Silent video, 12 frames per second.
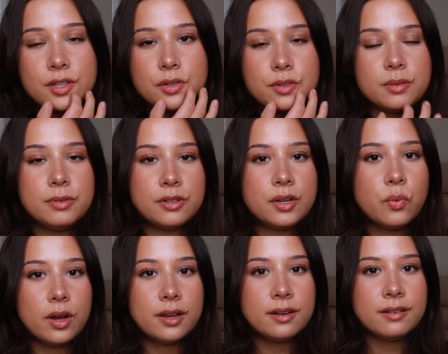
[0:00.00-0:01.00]
the Huda Beauty
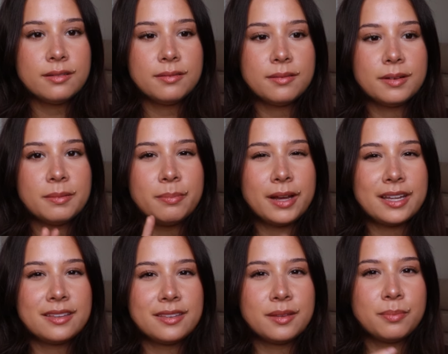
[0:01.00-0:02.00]
one
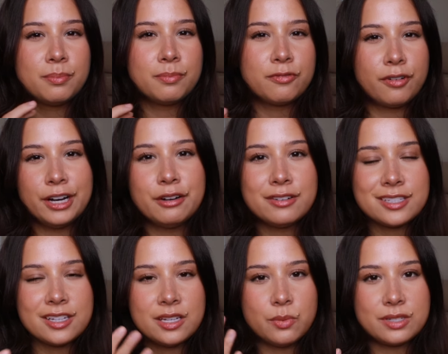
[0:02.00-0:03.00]
but the fragrance
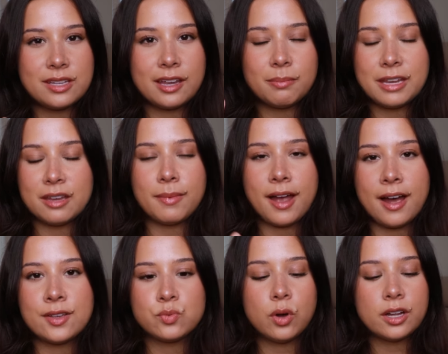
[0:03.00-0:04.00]
in it was like making my
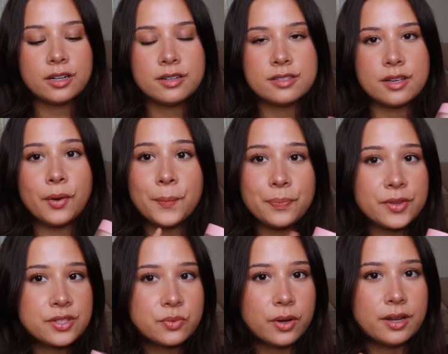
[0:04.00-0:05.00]
eyes water. So
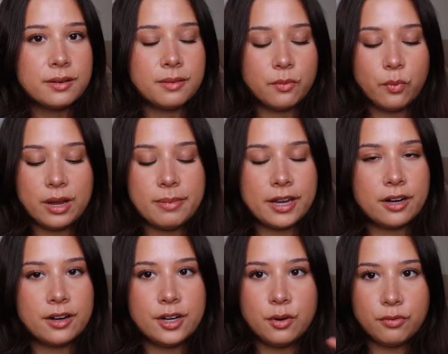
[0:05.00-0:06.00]
this one, way
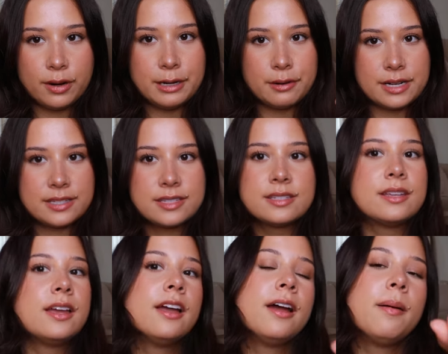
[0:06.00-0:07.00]
better, no fragrance,
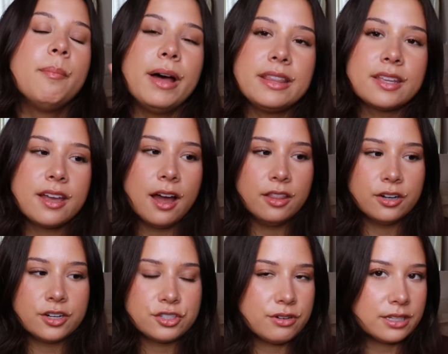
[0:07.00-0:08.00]
but the
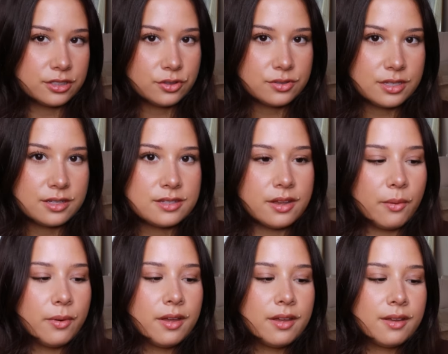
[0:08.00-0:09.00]
color is translucent. So
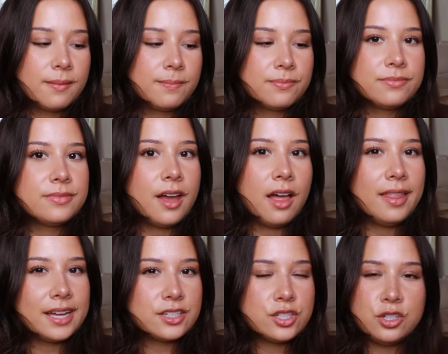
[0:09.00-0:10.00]
not
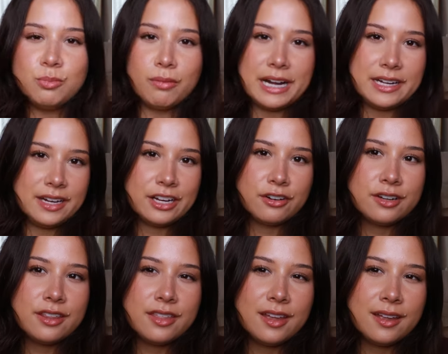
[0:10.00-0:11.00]
like too brightening or
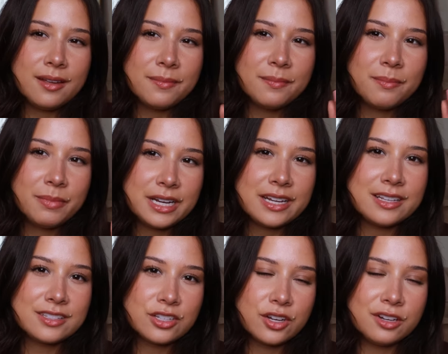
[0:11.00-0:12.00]
anything, but it
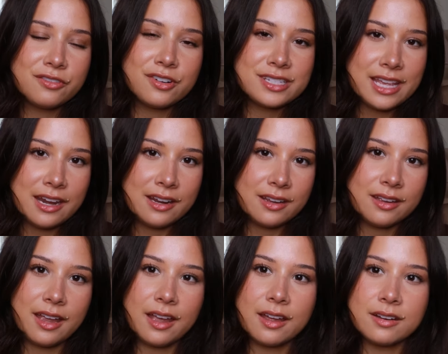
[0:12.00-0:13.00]
is good for setting
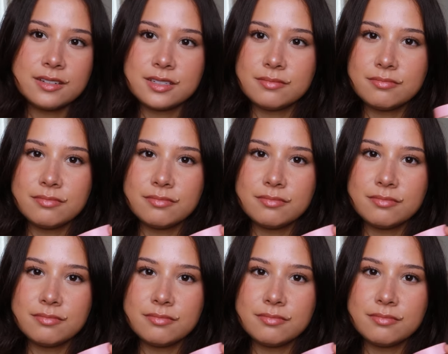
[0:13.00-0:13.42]
and